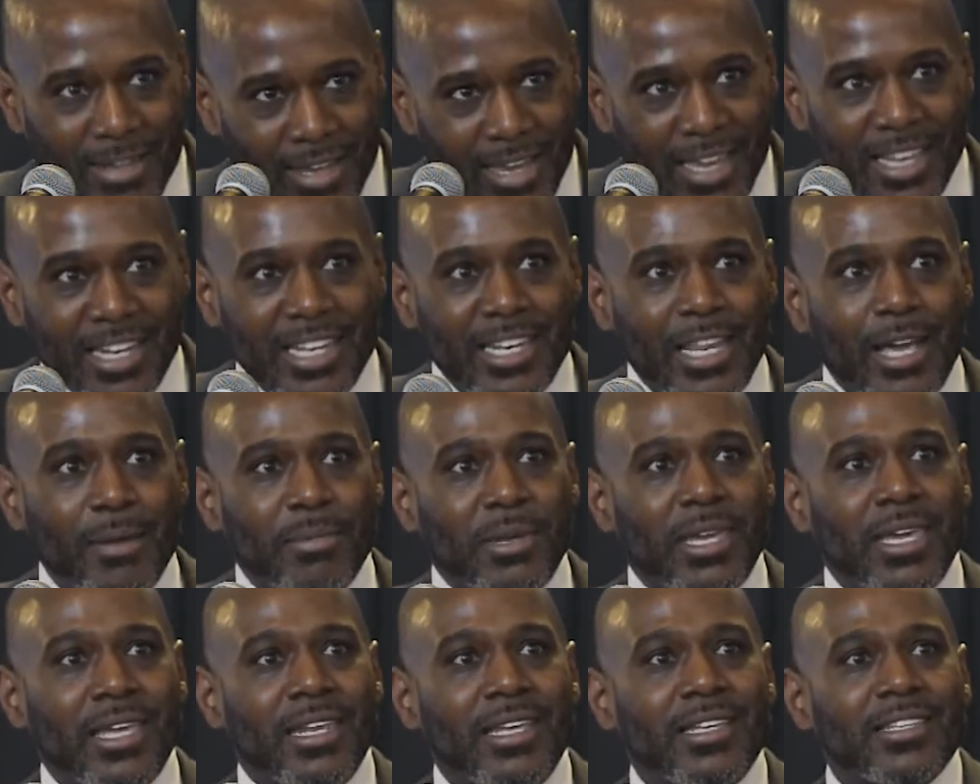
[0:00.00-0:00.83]
ended
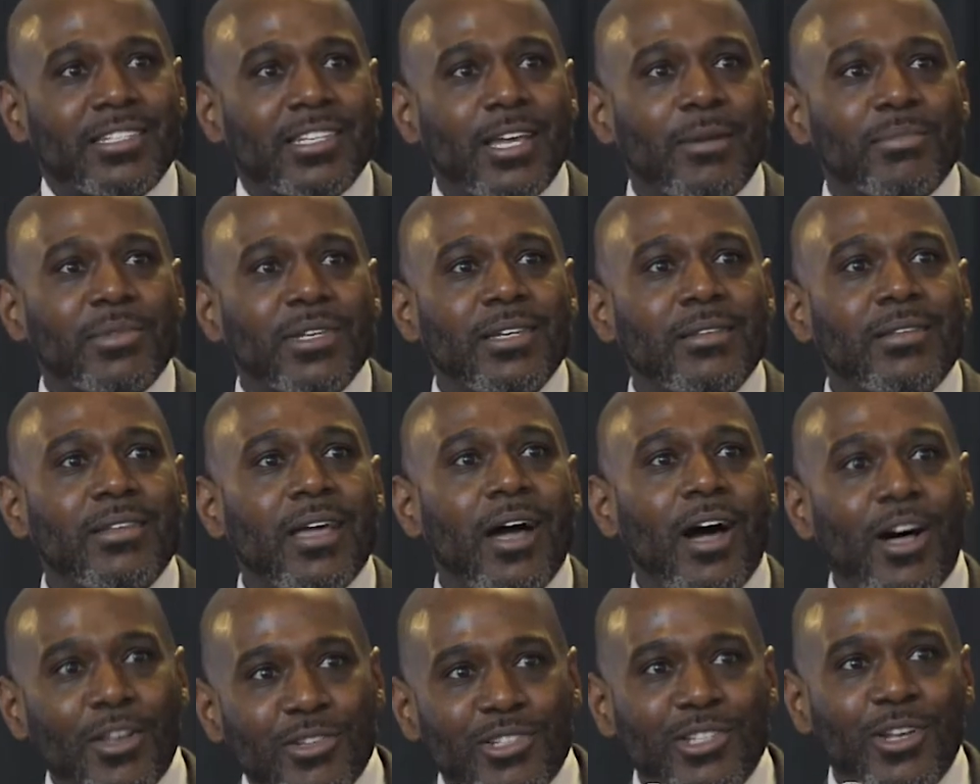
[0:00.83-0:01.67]
up getting something
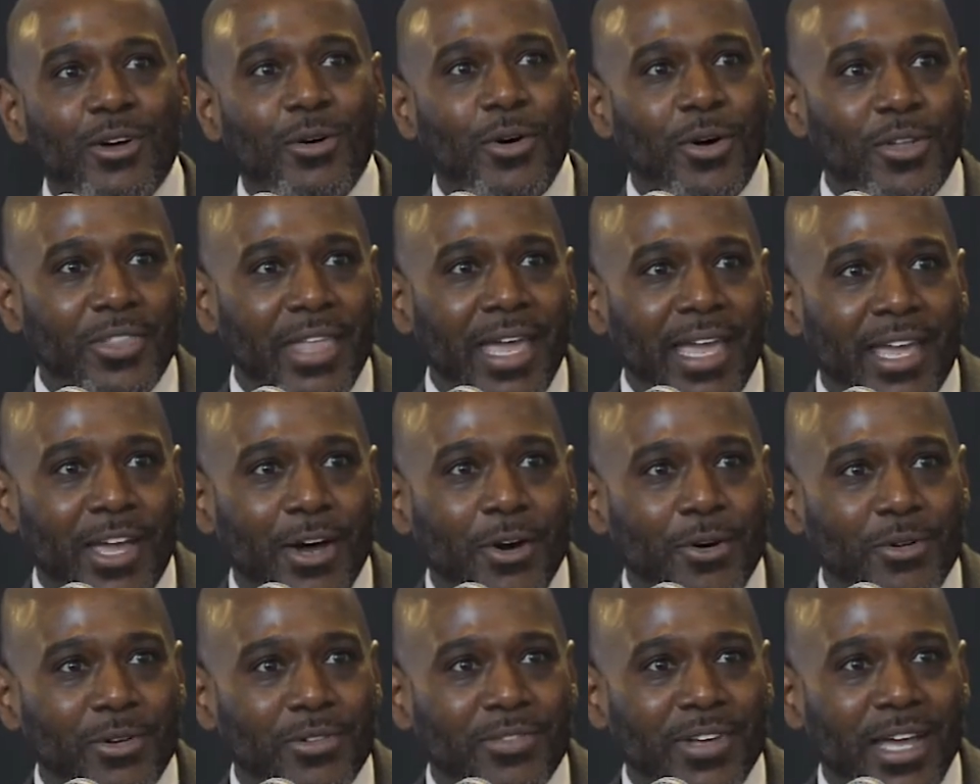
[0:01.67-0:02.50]
also on that
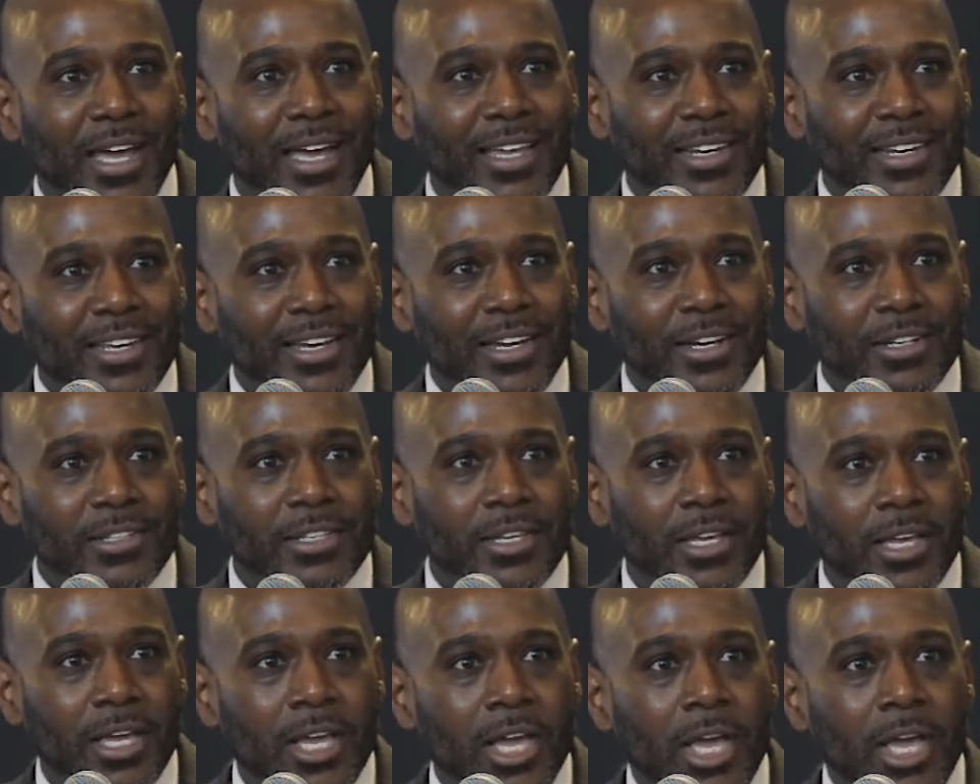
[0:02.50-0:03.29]
code of conduct.